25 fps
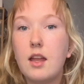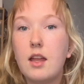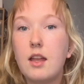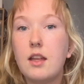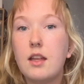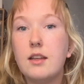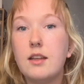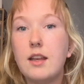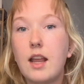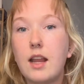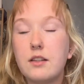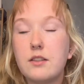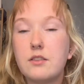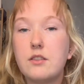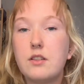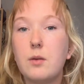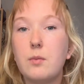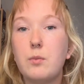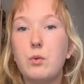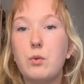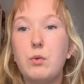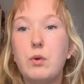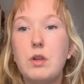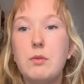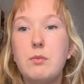Next up,
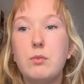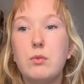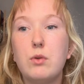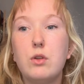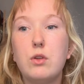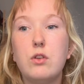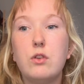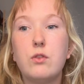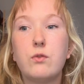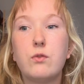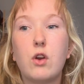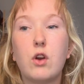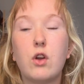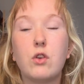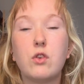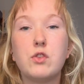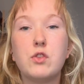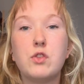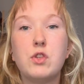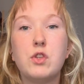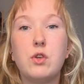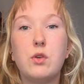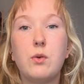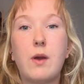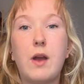we move on
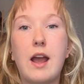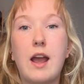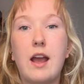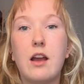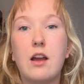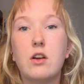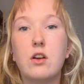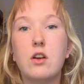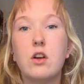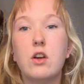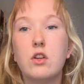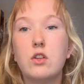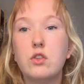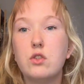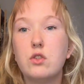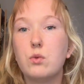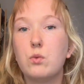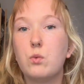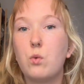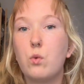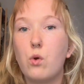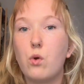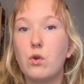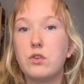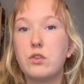to our
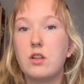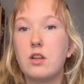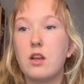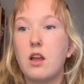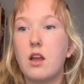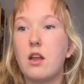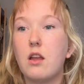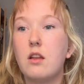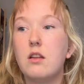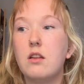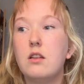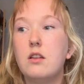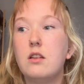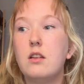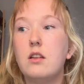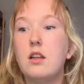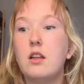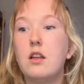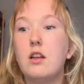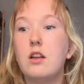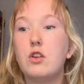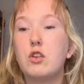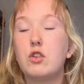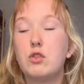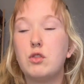underwater
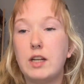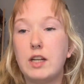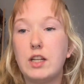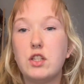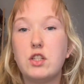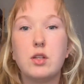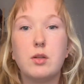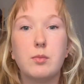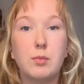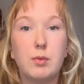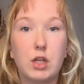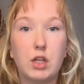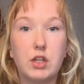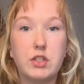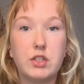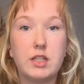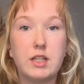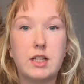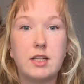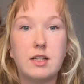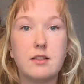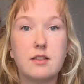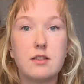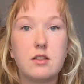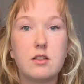creature
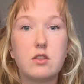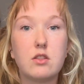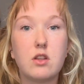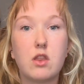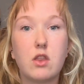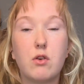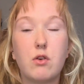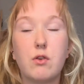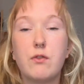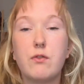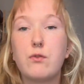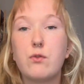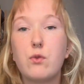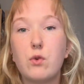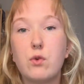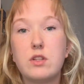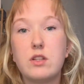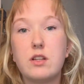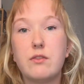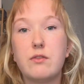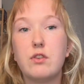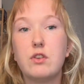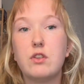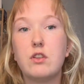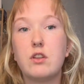plushies. So there are 4
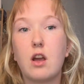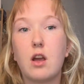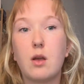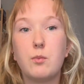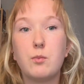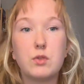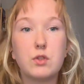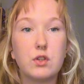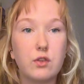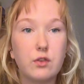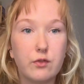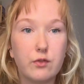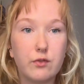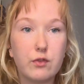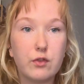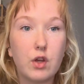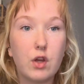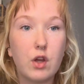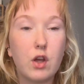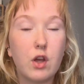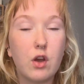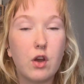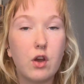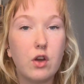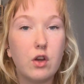different types of
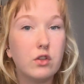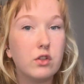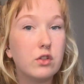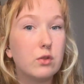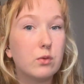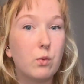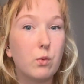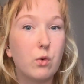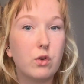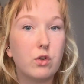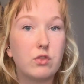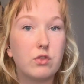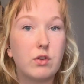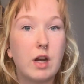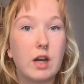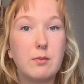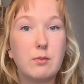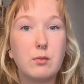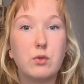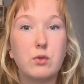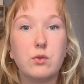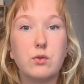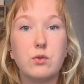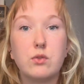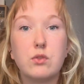underwater
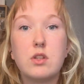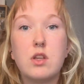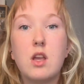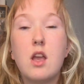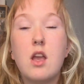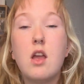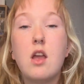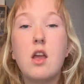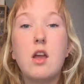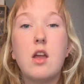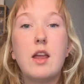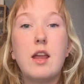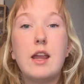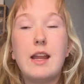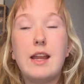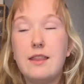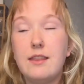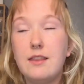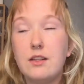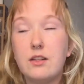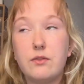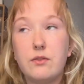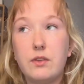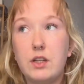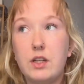animals in
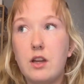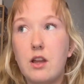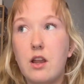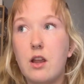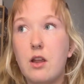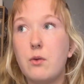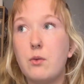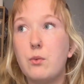this video.